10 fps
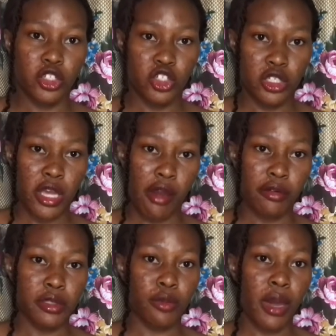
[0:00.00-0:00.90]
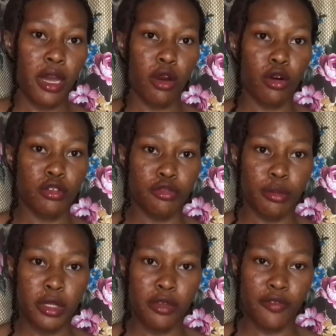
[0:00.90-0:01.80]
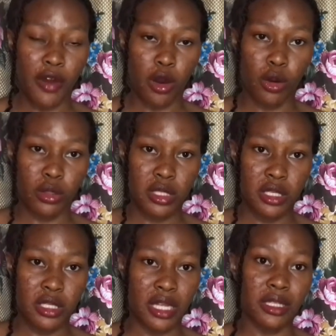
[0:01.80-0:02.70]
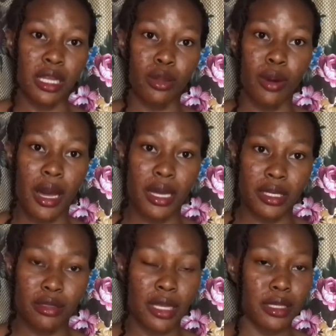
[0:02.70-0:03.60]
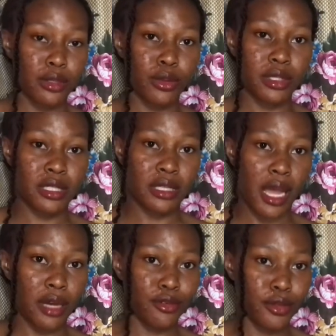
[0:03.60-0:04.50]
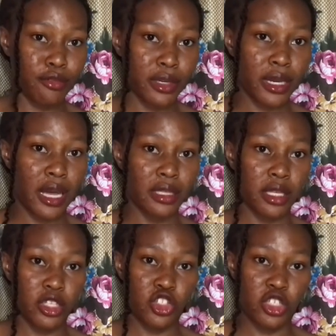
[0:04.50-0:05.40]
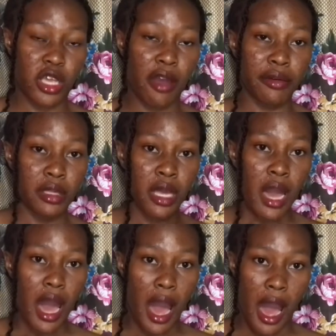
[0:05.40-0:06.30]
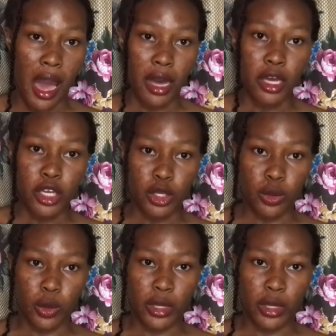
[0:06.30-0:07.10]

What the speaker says: engineering, where all the remaining faculties that are not in agric and engineering are in